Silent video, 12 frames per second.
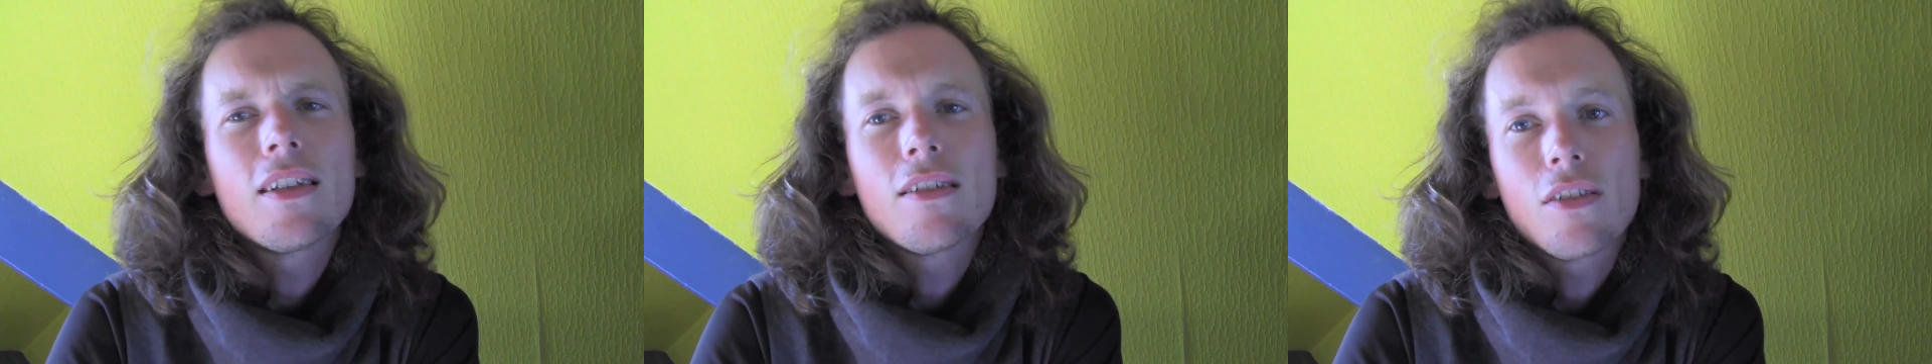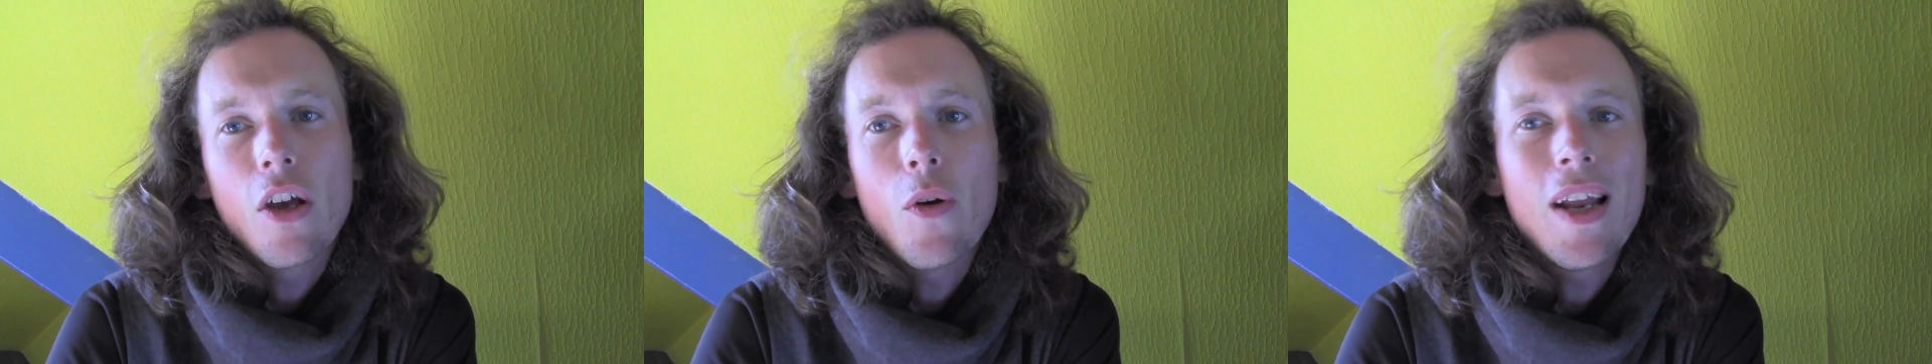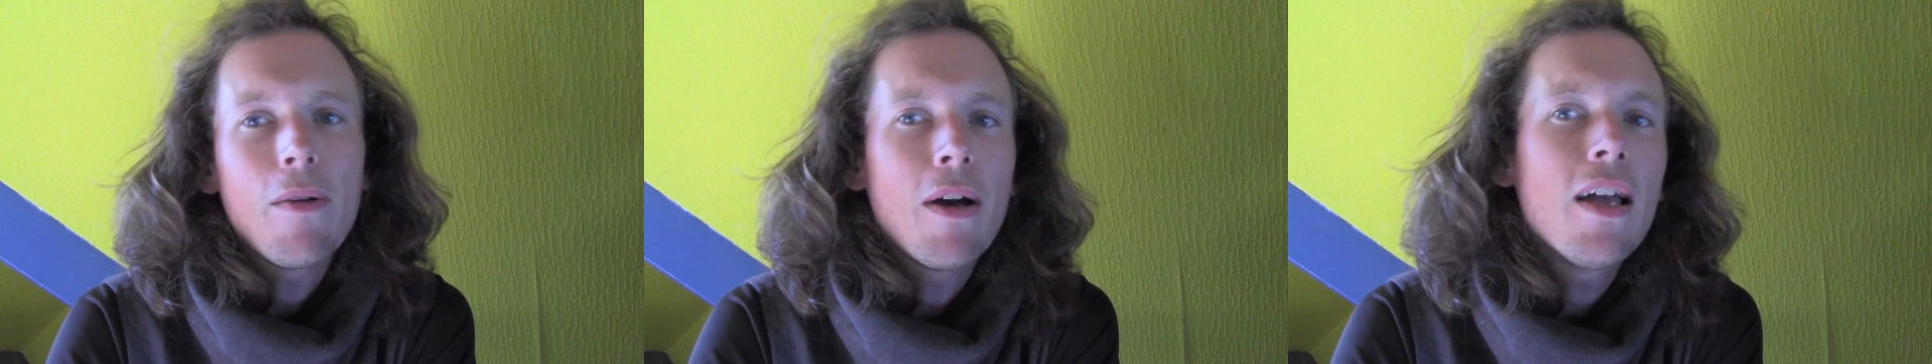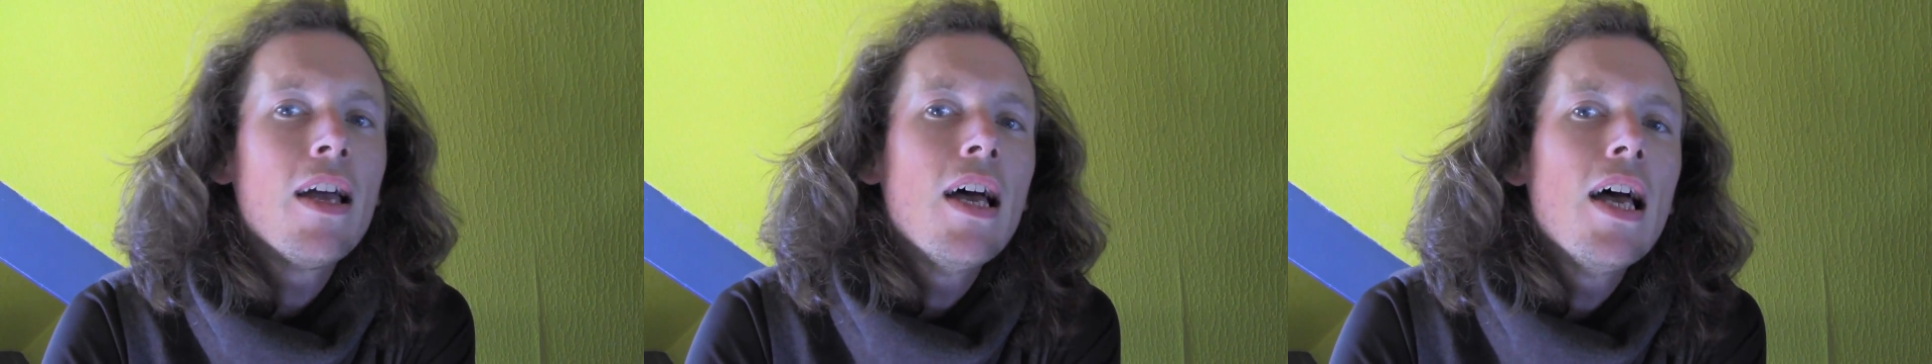And so
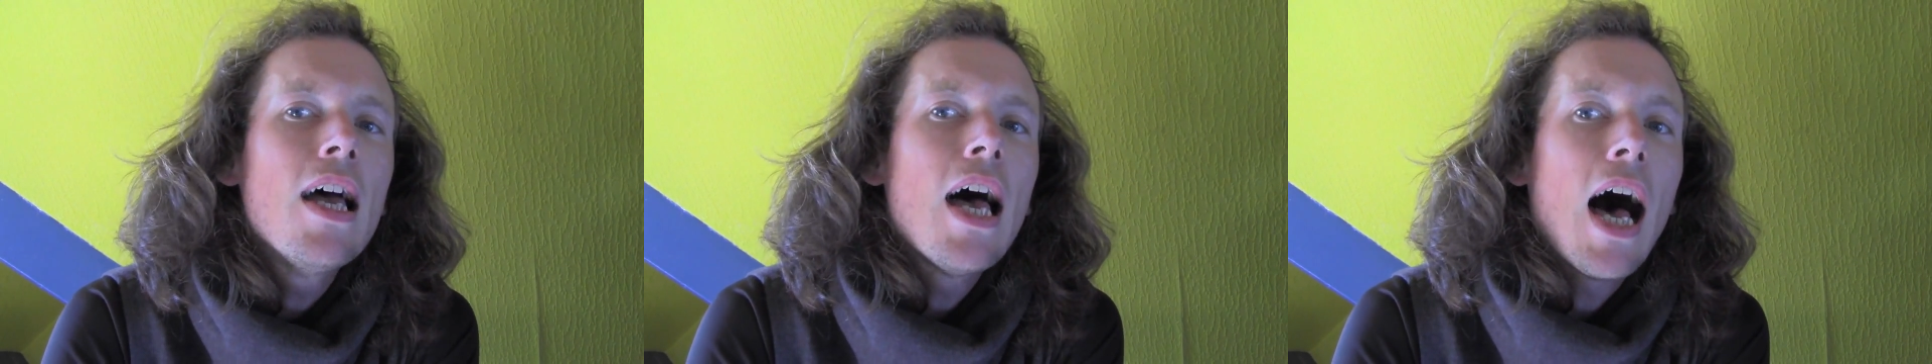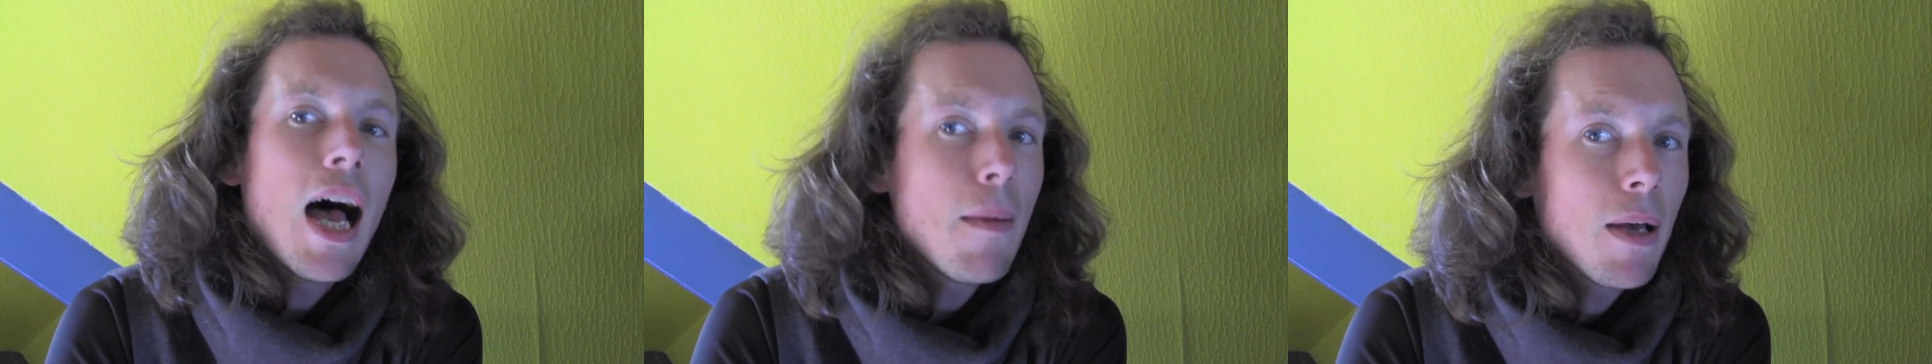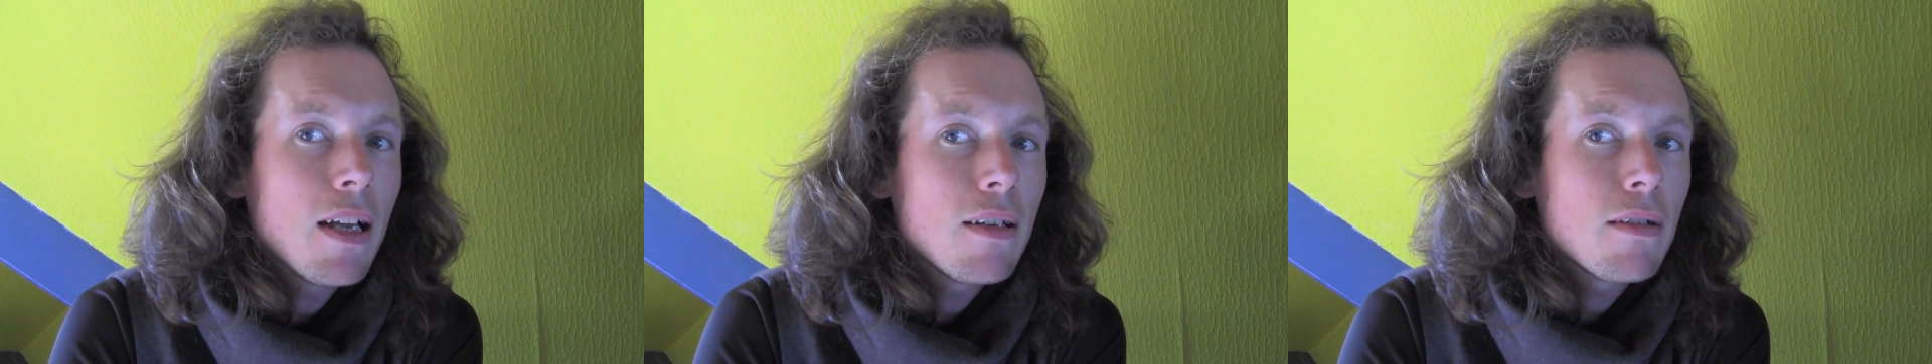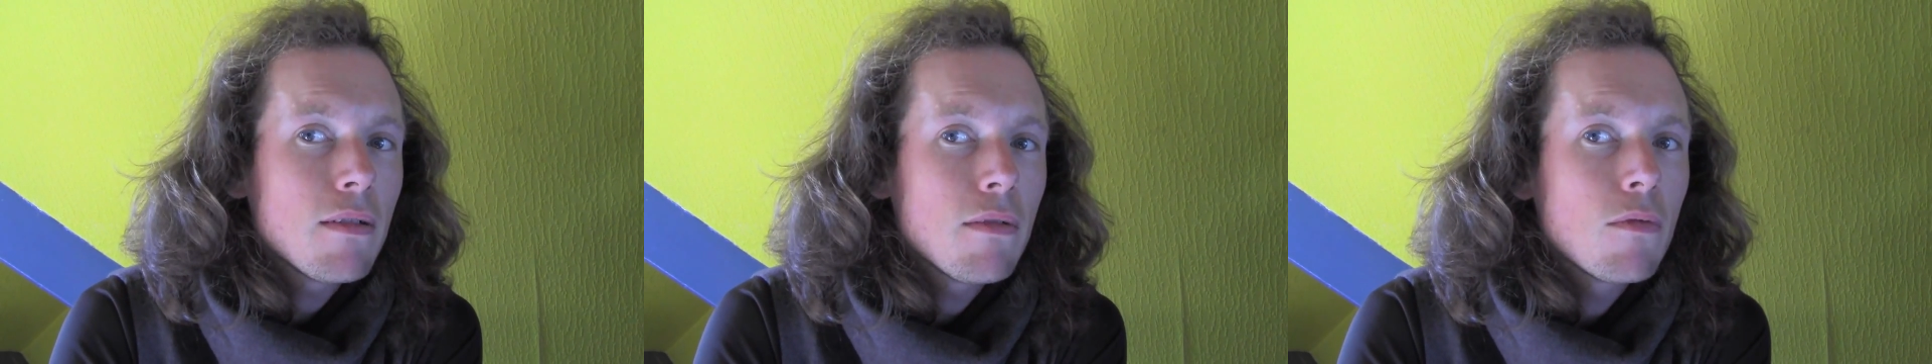anyway,
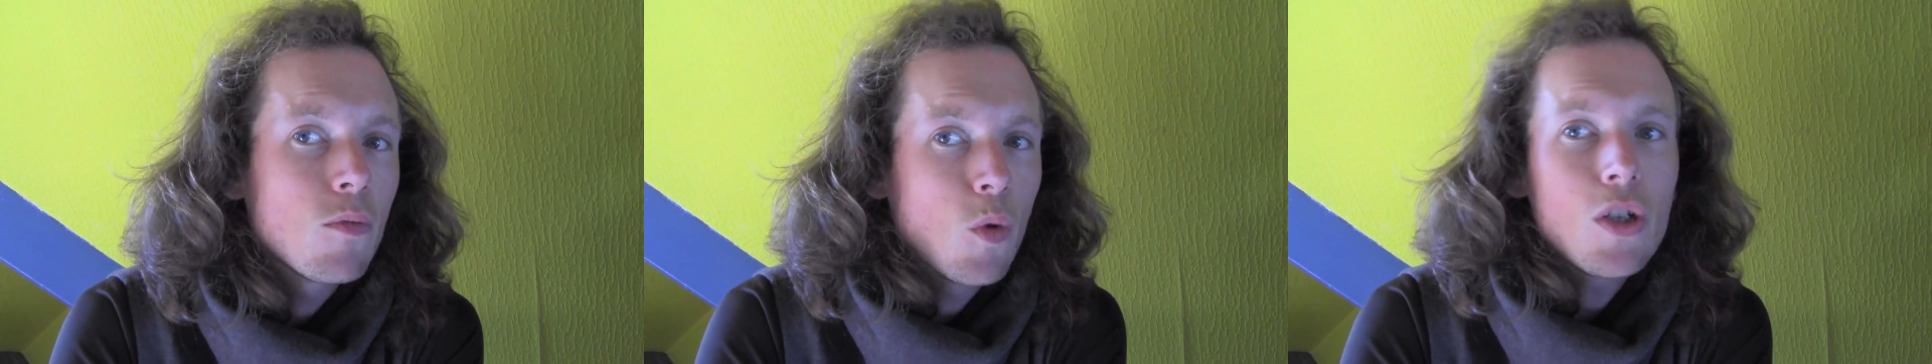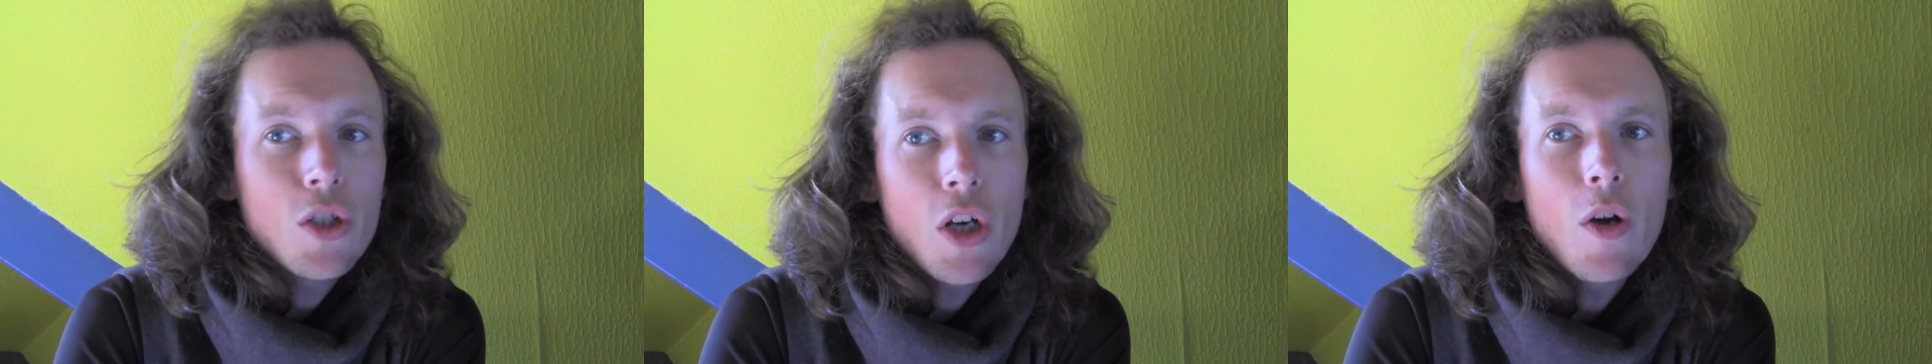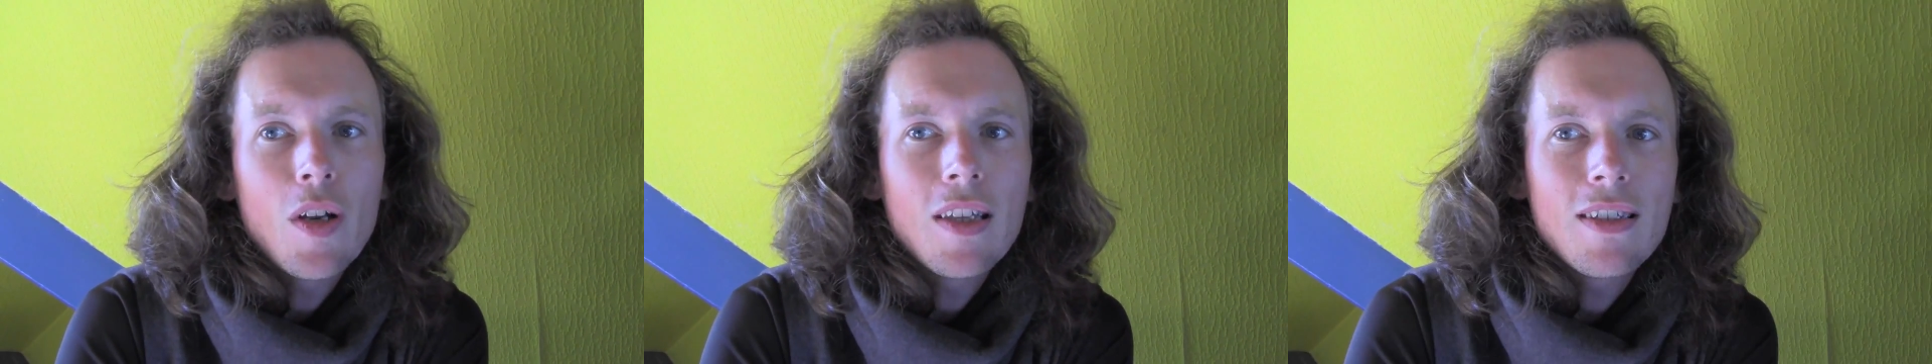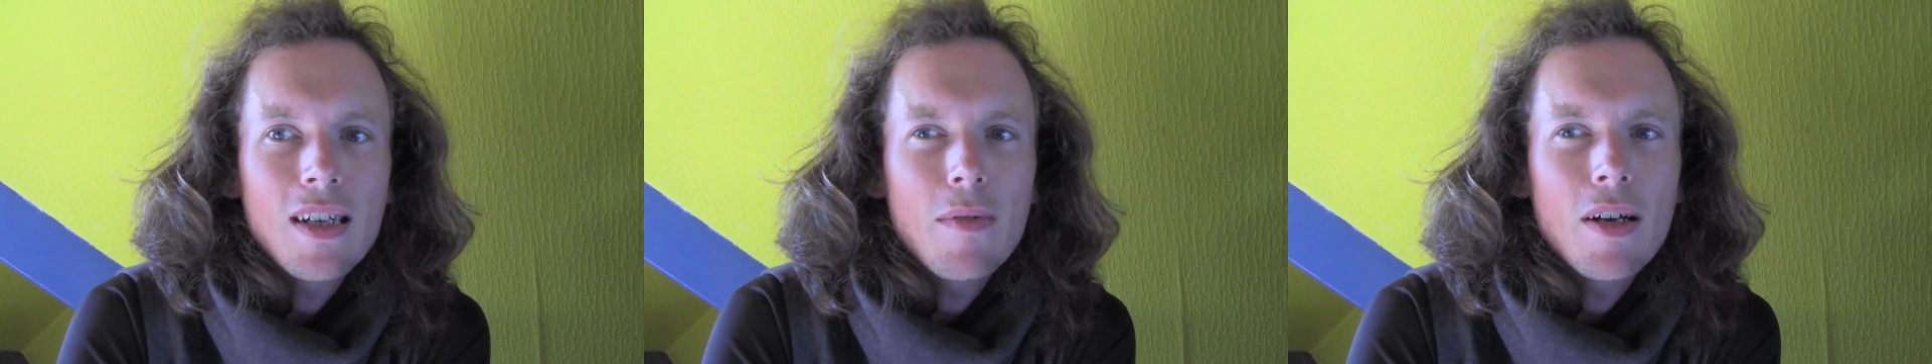Heimat was shown
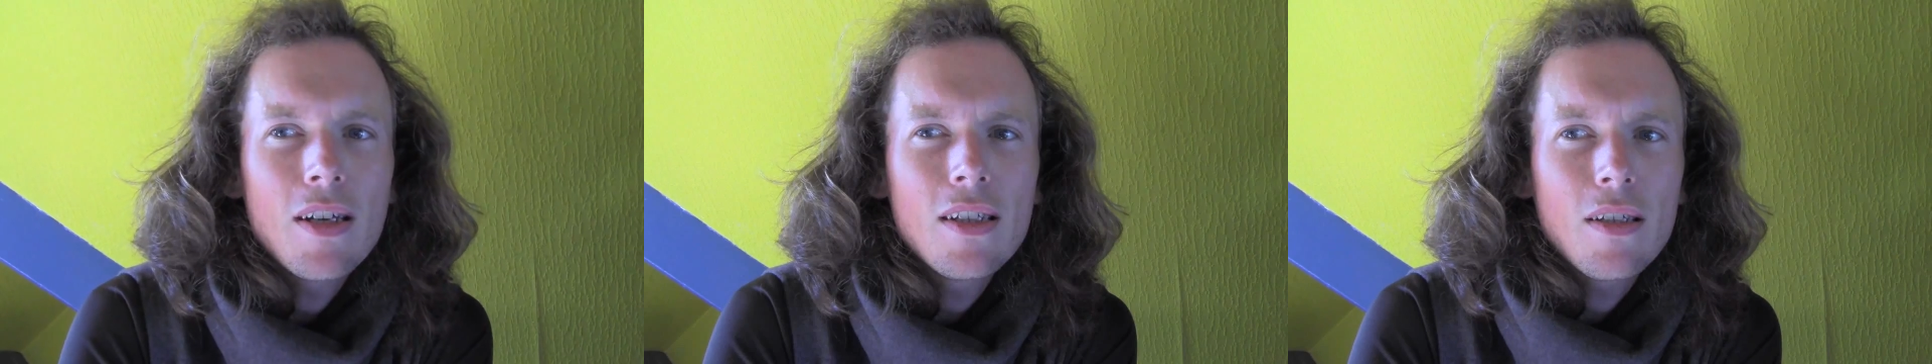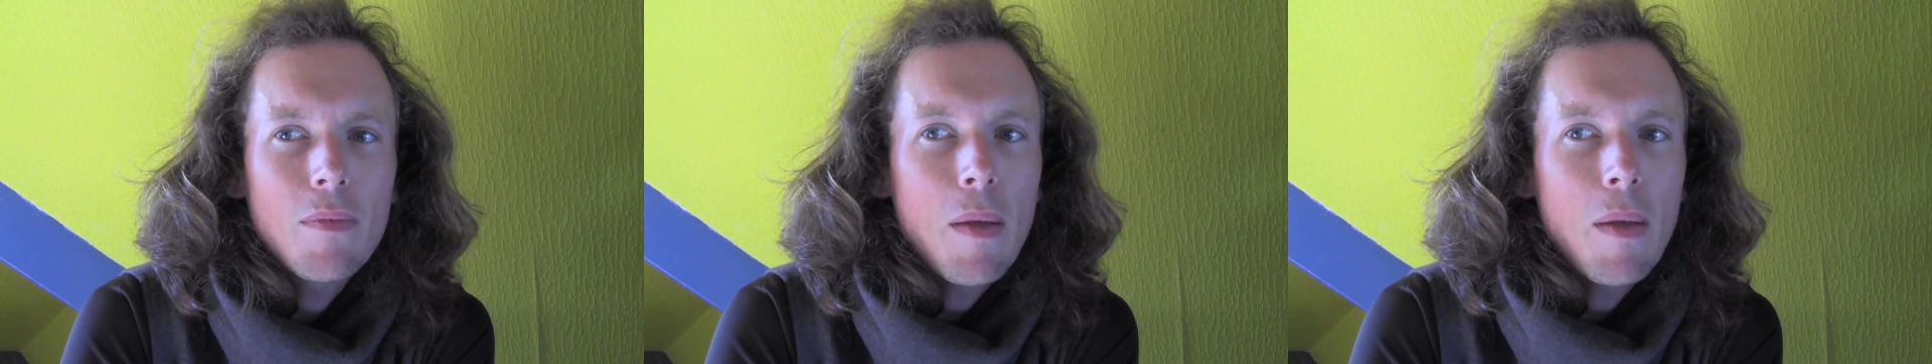in cinemas,